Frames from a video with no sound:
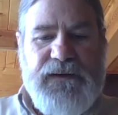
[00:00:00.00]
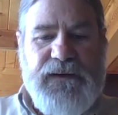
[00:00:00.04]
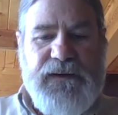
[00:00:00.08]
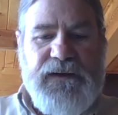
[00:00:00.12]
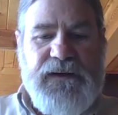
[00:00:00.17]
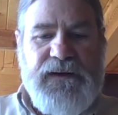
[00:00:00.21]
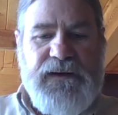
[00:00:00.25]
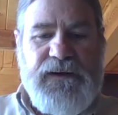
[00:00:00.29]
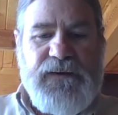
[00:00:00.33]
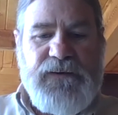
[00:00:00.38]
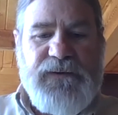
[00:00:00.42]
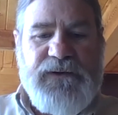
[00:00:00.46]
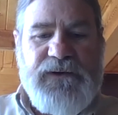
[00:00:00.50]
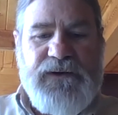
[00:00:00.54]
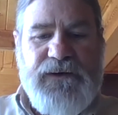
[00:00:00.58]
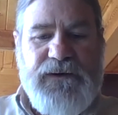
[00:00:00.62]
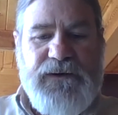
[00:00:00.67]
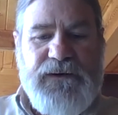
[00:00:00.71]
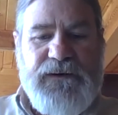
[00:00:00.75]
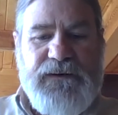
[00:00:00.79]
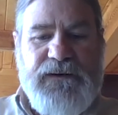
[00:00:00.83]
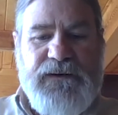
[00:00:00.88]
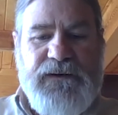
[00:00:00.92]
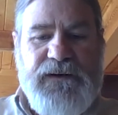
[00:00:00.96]
We
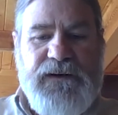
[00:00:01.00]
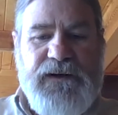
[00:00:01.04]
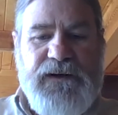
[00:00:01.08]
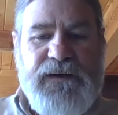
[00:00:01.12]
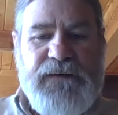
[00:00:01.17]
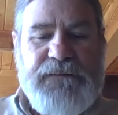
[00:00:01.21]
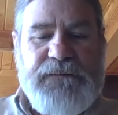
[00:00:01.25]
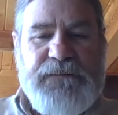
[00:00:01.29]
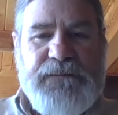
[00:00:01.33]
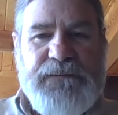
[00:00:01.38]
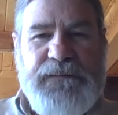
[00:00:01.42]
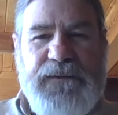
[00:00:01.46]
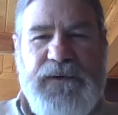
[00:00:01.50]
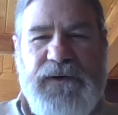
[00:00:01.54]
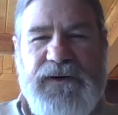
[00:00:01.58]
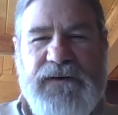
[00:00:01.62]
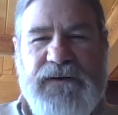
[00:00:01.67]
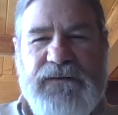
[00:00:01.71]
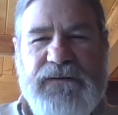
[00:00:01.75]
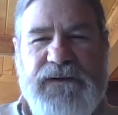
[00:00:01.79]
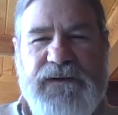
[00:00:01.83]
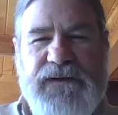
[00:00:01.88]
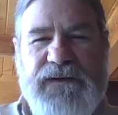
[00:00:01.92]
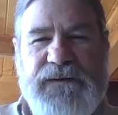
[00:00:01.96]
are part
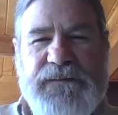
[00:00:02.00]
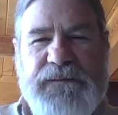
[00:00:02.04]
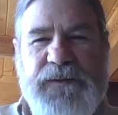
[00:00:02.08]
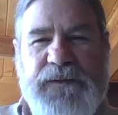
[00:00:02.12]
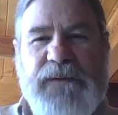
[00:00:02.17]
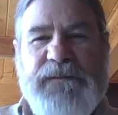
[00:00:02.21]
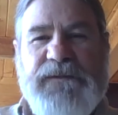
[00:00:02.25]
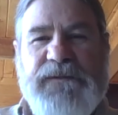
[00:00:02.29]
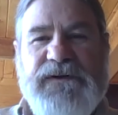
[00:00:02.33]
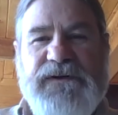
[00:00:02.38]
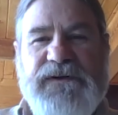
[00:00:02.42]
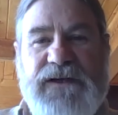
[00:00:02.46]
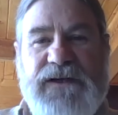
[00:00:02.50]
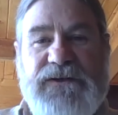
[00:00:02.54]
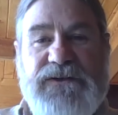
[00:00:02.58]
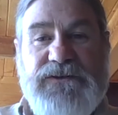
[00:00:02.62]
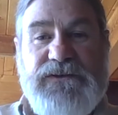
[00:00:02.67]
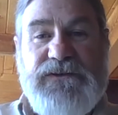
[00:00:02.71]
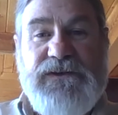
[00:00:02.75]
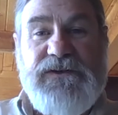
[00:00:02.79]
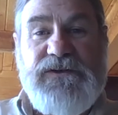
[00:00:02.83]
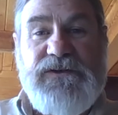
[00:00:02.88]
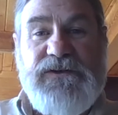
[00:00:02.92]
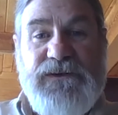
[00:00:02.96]
of the Department of Natural
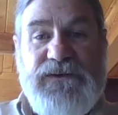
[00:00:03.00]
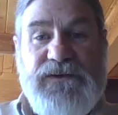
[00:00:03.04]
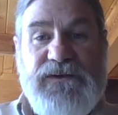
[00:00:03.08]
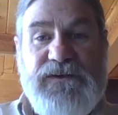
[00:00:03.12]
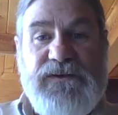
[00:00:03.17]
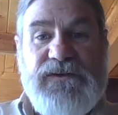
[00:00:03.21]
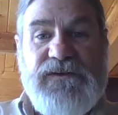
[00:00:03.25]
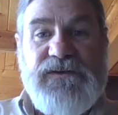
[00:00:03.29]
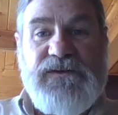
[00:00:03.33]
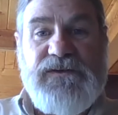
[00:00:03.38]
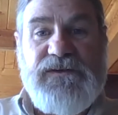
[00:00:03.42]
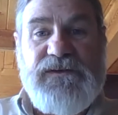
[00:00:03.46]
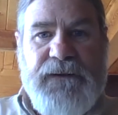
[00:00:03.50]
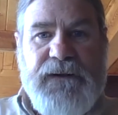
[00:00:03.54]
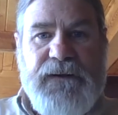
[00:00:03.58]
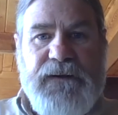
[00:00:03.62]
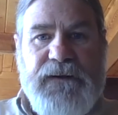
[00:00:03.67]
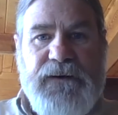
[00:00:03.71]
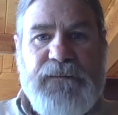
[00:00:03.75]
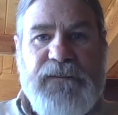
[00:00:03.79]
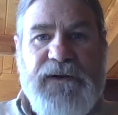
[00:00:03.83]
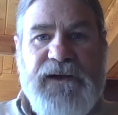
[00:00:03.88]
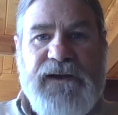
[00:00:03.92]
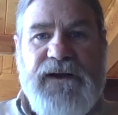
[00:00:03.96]
Resources.
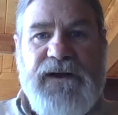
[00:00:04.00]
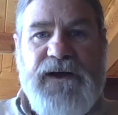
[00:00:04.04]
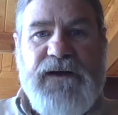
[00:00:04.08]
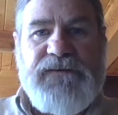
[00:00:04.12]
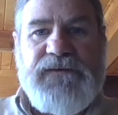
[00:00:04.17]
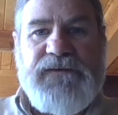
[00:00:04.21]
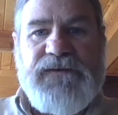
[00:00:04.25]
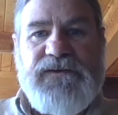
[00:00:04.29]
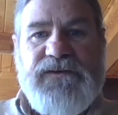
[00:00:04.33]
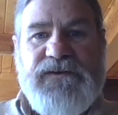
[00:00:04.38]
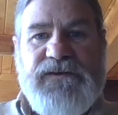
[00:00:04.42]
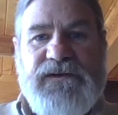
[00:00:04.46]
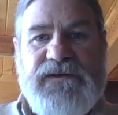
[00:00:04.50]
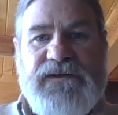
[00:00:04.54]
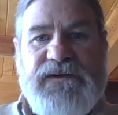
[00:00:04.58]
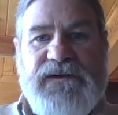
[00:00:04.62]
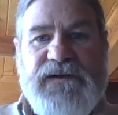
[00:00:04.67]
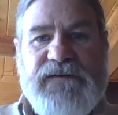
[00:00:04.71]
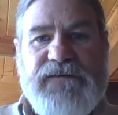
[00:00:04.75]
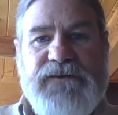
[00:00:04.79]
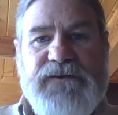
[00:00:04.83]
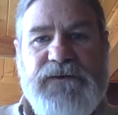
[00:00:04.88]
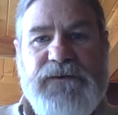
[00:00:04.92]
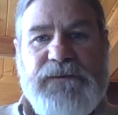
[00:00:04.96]
Our main office is in
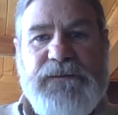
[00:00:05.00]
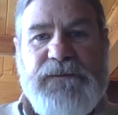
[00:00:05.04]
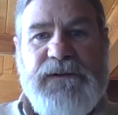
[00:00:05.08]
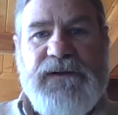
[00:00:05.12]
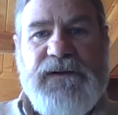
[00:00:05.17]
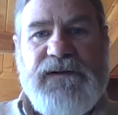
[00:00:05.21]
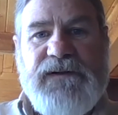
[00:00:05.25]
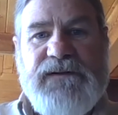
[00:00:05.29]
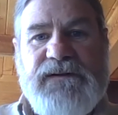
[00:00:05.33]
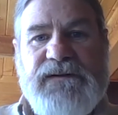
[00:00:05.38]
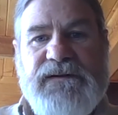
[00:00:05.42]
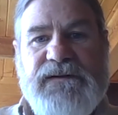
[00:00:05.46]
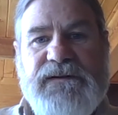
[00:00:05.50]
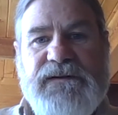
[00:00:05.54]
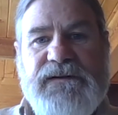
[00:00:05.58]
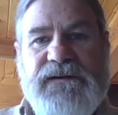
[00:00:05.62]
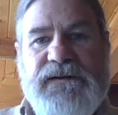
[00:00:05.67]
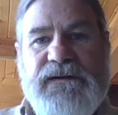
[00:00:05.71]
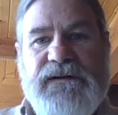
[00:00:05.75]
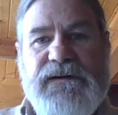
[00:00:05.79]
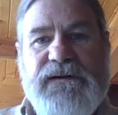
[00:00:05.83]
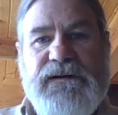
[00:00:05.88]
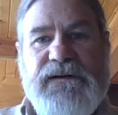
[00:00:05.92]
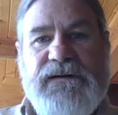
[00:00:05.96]
Denver, but
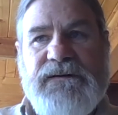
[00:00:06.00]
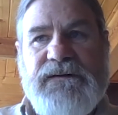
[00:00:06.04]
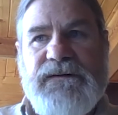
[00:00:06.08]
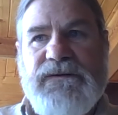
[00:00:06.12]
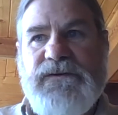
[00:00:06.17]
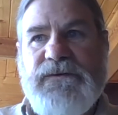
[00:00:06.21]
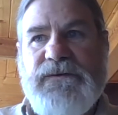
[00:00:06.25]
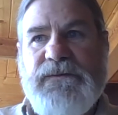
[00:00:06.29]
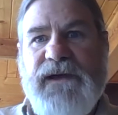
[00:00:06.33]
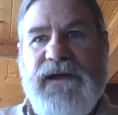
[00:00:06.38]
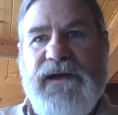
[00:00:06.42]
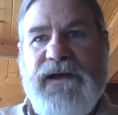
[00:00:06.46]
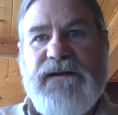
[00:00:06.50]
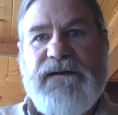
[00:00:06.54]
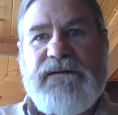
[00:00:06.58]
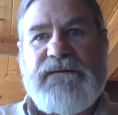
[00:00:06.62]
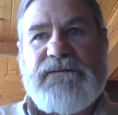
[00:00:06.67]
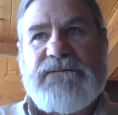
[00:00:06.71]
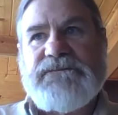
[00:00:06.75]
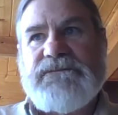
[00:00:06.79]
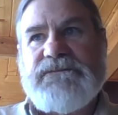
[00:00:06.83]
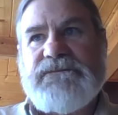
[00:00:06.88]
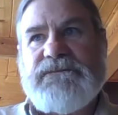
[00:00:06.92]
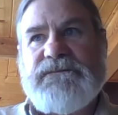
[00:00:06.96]
there's about
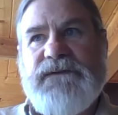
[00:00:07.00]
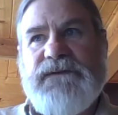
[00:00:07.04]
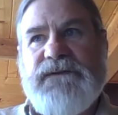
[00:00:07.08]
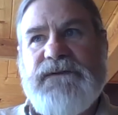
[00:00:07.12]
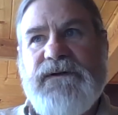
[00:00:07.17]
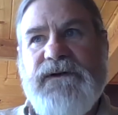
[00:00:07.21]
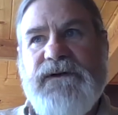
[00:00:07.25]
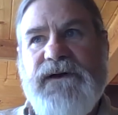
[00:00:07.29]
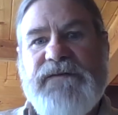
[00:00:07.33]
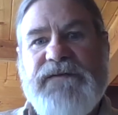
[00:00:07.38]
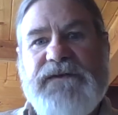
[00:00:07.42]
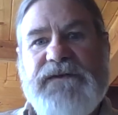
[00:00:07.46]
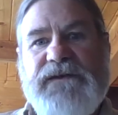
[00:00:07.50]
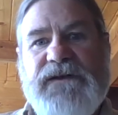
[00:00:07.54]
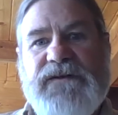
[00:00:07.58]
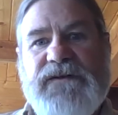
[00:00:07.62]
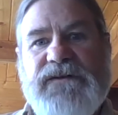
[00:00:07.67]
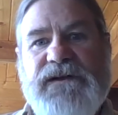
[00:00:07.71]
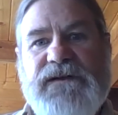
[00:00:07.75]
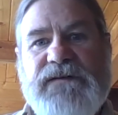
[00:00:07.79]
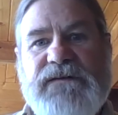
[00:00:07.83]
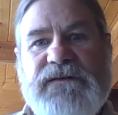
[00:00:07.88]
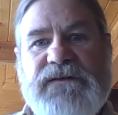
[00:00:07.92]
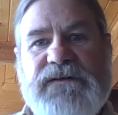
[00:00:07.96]
half a
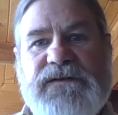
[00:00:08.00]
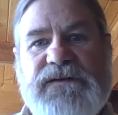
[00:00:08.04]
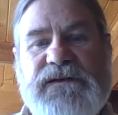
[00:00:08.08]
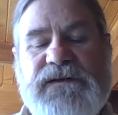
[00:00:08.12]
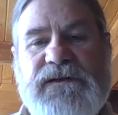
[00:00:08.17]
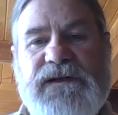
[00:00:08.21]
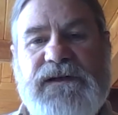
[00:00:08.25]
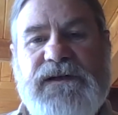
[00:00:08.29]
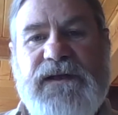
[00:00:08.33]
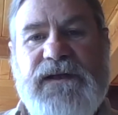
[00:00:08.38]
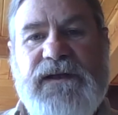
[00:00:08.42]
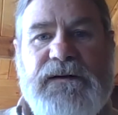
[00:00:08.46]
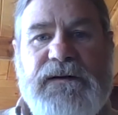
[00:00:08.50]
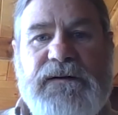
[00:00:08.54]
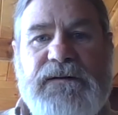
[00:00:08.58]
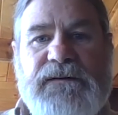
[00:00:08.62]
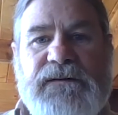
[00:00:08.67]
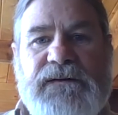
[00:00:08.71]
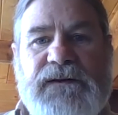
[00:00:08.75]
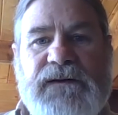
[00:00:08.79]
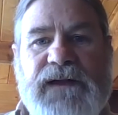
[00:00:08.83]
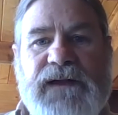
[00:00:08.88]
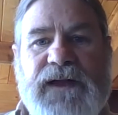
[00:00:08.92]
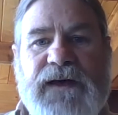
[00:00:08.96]
dozen of us that they
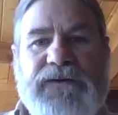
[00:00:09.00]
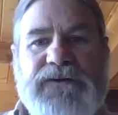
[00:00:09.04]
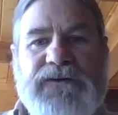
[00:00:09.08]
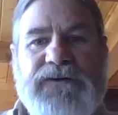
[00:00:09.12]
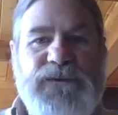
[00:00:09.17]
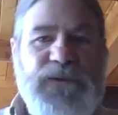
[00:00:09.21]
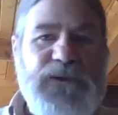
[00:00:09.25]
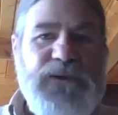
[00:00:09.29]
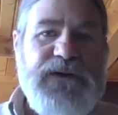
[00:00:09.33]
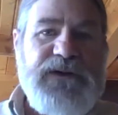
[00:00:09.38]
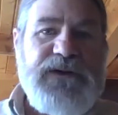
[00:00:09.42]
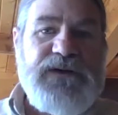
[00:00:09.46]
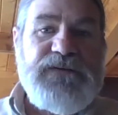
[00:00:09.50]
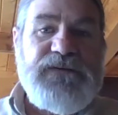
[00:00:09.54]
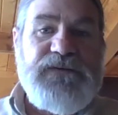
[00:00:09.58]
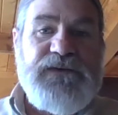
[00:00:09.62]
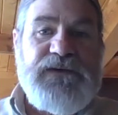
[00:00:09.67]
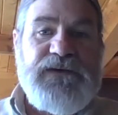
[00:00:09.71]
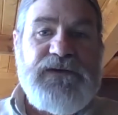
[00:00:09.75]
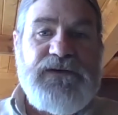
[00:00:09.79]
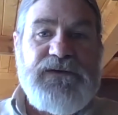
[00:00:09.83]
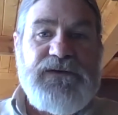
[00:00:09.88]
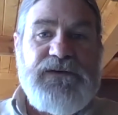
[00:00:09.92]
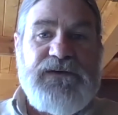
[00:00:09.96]
allow us to work in the
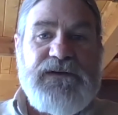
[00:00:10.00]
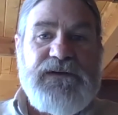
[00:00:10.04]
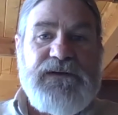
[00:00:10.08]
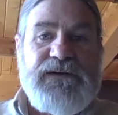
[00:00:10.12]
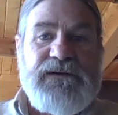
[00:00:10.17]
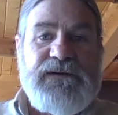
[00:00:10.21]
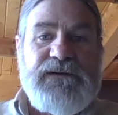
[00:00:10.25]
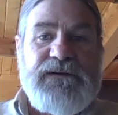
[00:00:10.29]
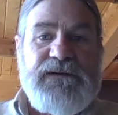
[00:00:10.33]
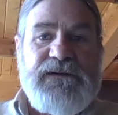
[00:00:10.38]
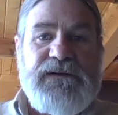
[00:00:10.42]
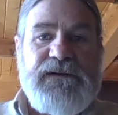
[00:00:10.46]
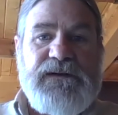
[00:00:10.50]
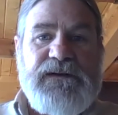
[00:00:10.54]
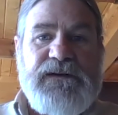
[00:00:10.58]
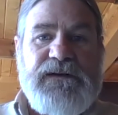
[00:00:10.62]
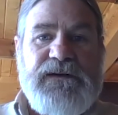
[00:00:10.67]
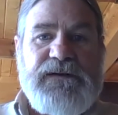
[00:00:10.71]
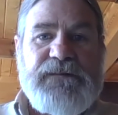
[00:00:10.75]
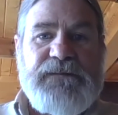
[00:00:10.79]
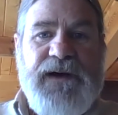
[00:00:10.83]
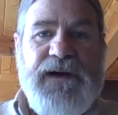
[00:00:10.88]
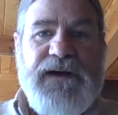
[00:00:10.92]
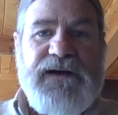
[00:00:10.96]
field in
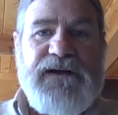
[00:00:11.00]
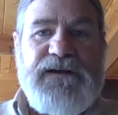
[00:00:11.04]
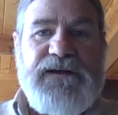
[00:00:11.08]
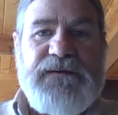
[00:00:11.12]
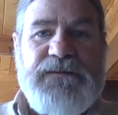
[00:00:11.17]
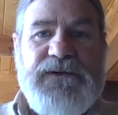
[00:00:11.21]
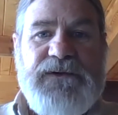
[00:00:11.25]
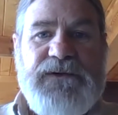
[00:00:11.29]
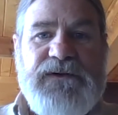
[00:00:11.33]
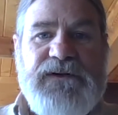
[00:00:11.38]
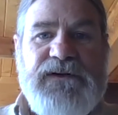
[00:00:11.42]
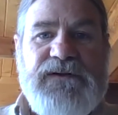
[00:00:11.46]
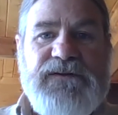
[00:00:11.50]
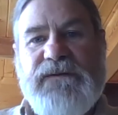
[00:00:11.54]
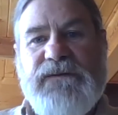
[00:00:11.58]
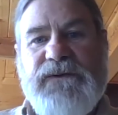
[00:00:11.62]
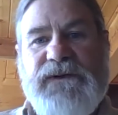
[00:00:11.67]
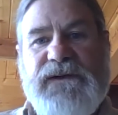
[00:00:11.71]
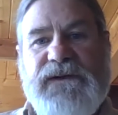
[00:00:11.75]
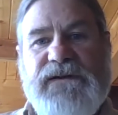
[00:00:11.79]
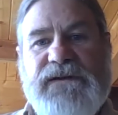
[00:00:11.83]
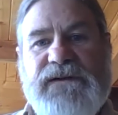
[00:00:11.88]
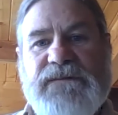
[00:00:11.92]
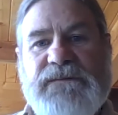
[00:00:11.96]
the mining communities. We
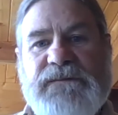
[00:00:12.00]
get to